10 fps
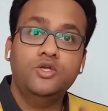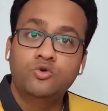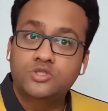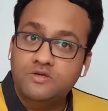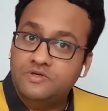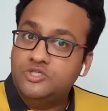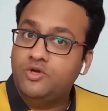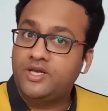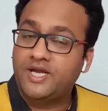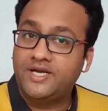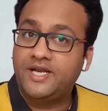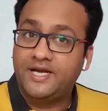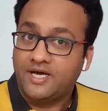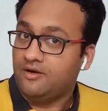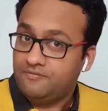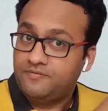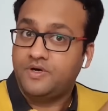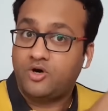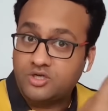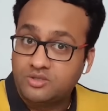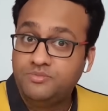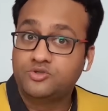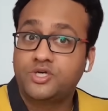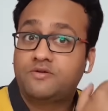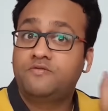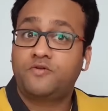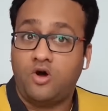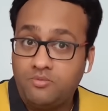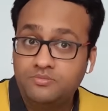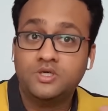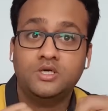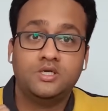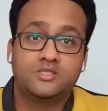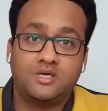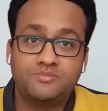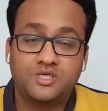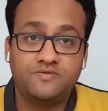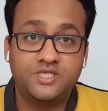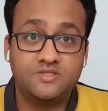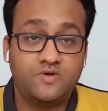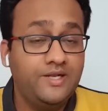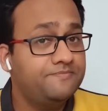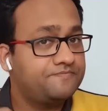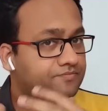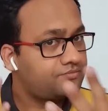using which you can get data off or the music from some service as well.